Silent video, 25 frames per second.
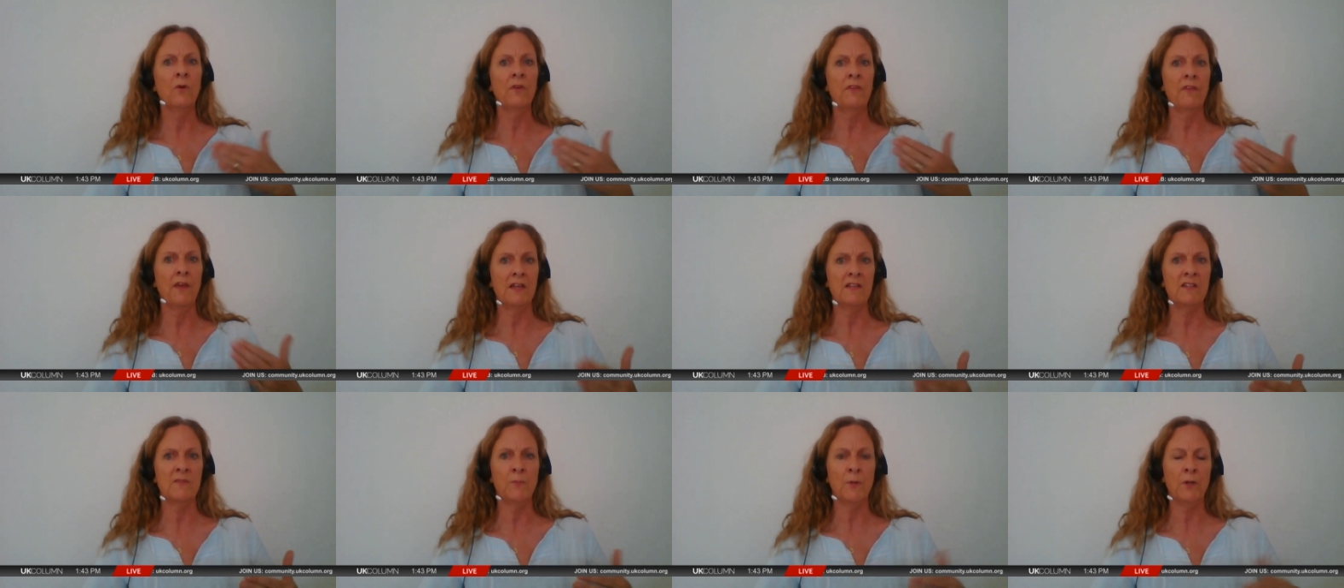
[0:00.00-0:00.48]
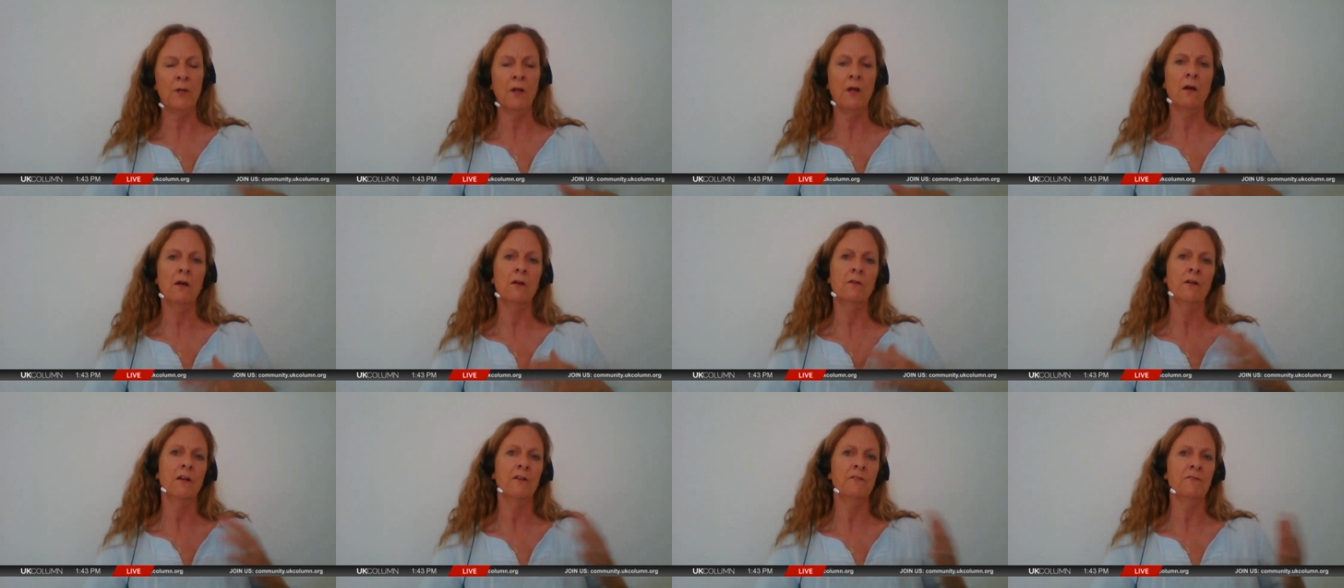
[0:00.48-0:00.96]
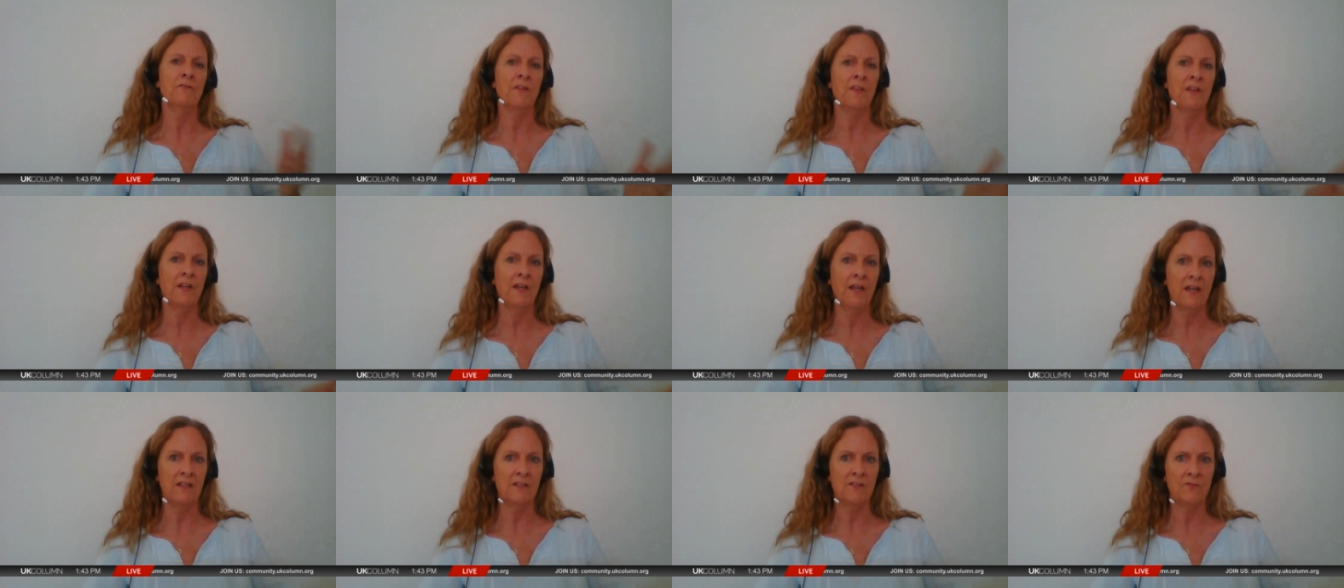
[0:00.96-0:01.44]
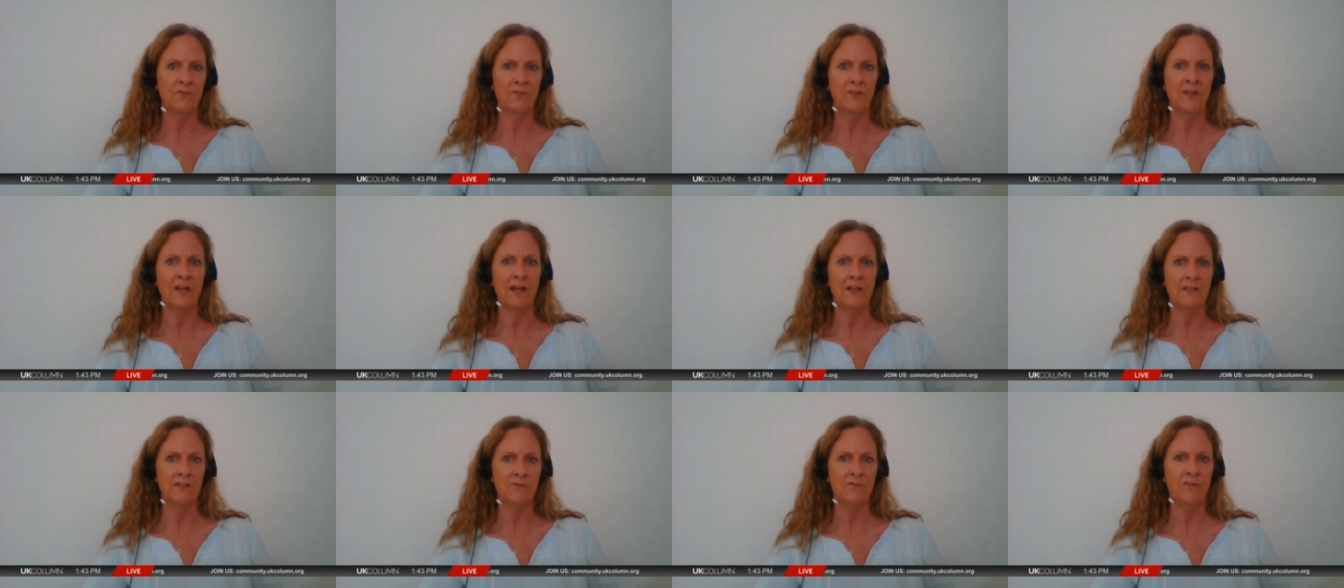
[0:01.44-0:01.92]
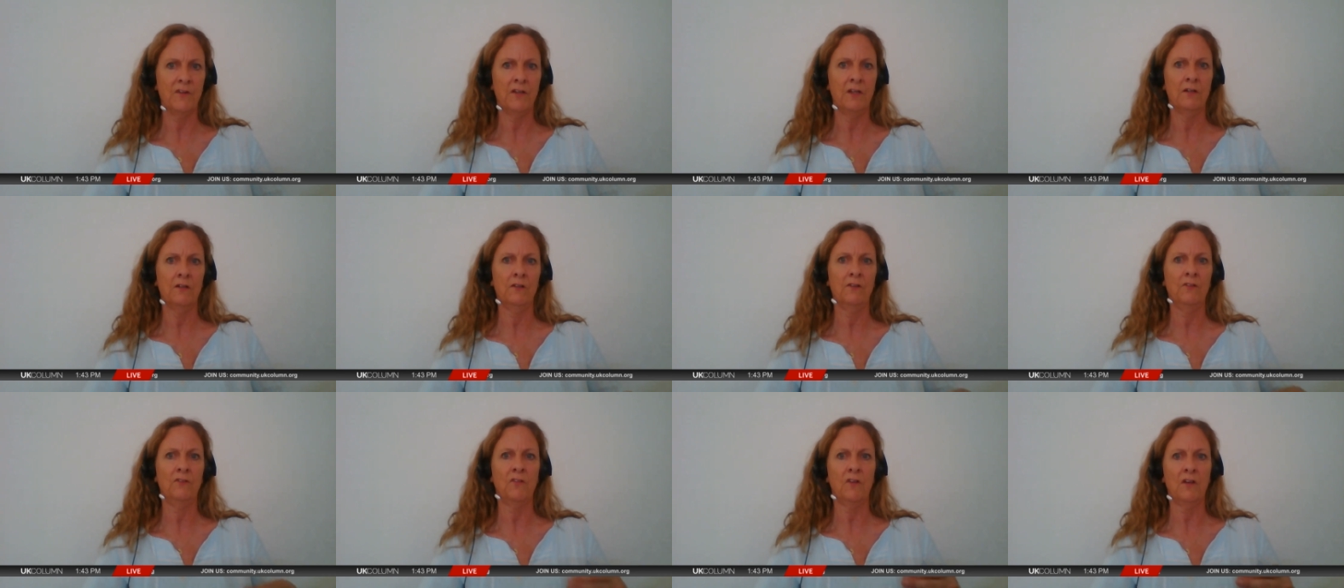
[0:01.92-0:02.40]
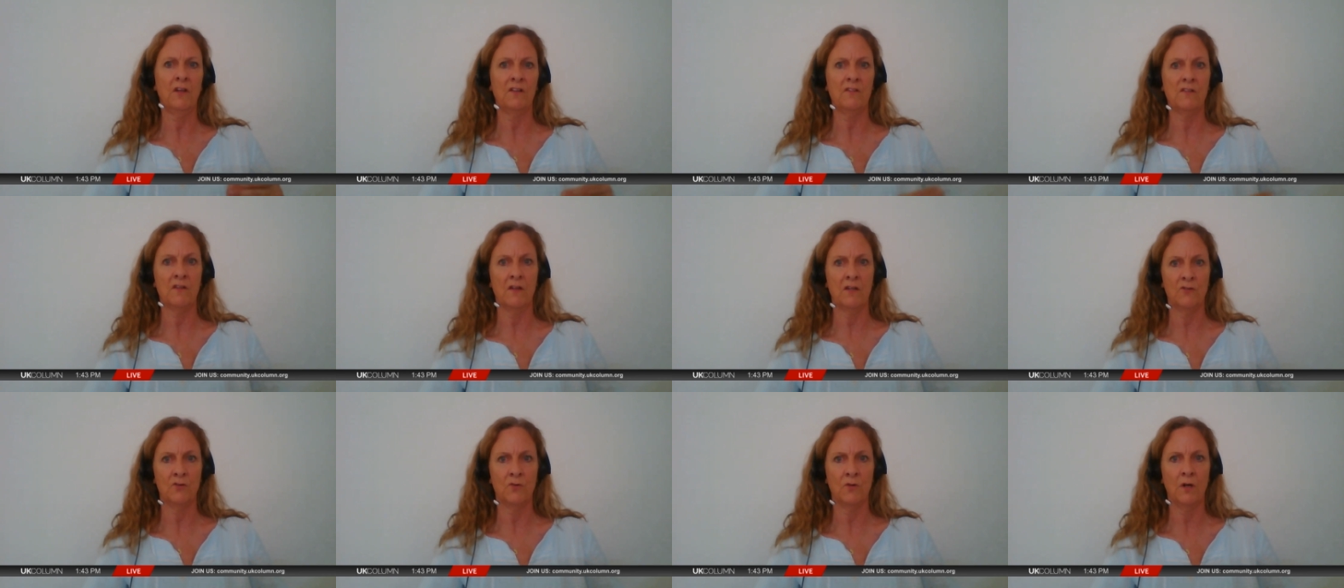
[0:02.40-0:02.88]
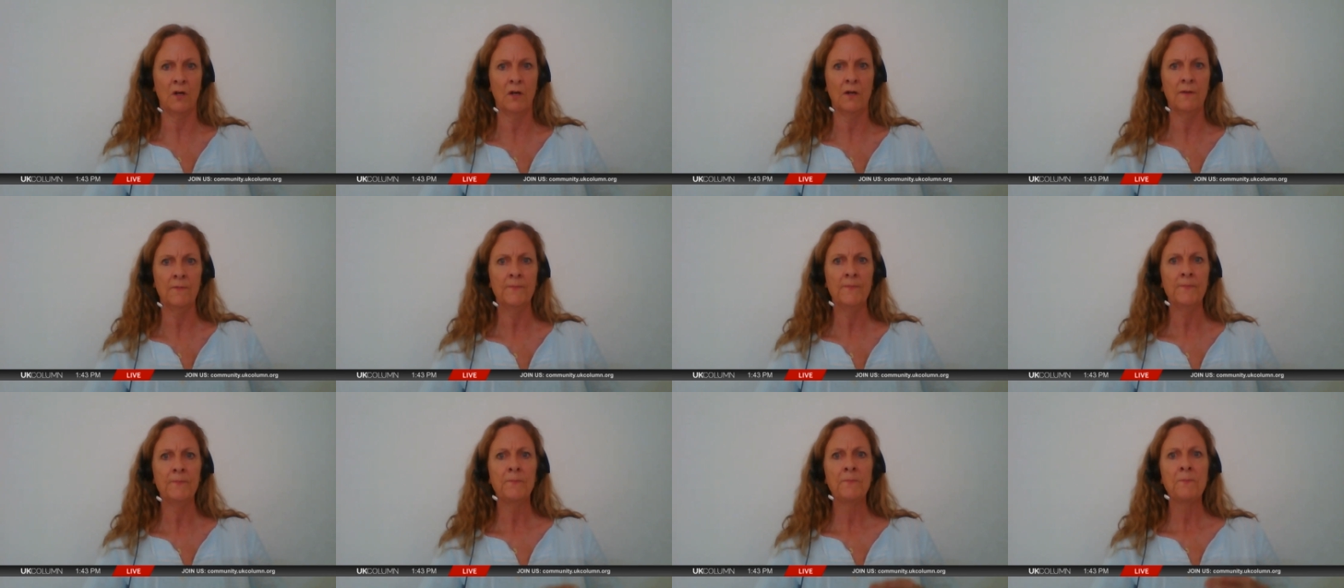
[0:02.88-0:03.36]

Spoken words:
with Hezbollah over the gas fields, etc.